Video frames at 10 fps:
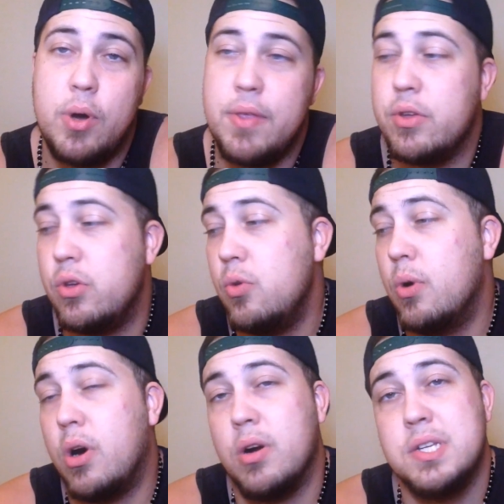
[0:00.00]
whether
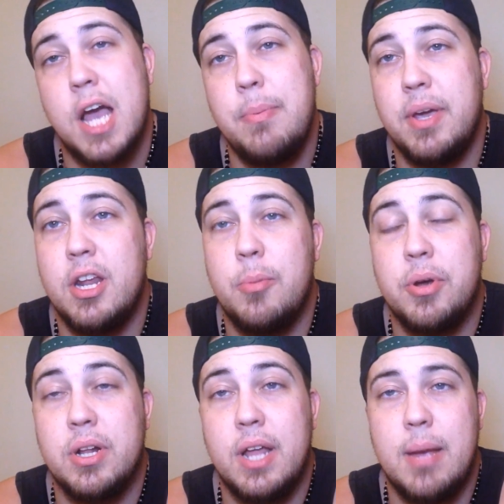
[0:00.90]
you are typing it
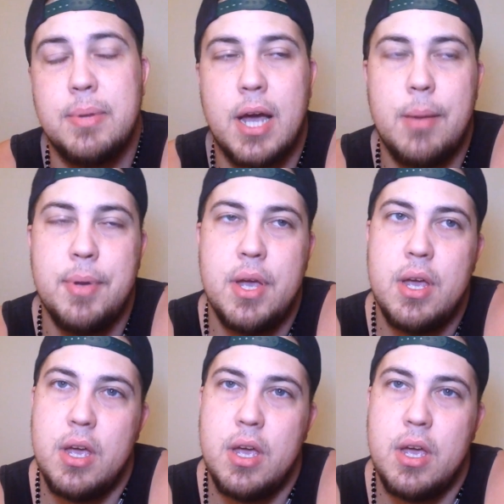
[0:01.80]
up on a laptop,